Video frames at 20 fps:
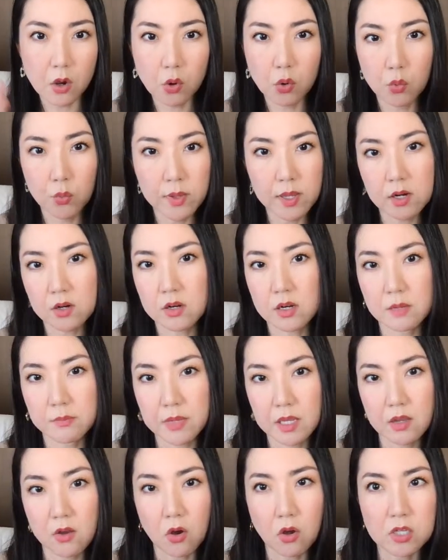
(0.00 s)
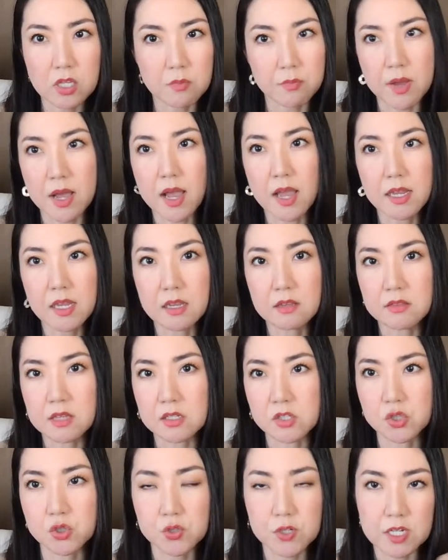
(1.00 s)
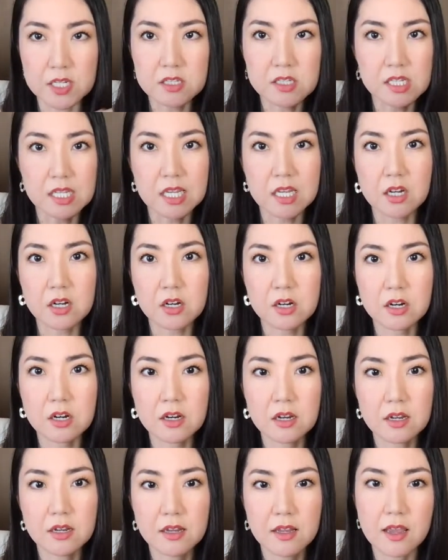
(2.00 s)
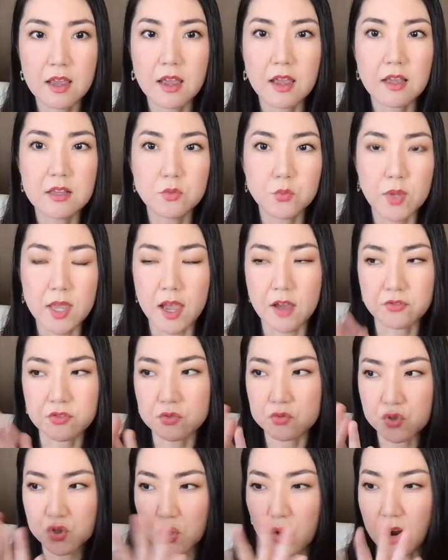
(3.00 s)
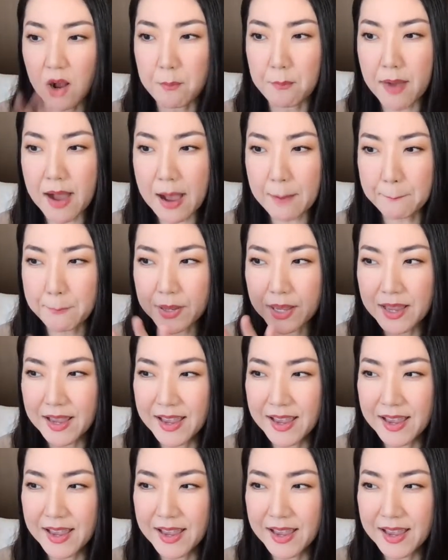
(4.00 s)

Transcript: oh, we are going to be occupying the streets here, and we have to draw a map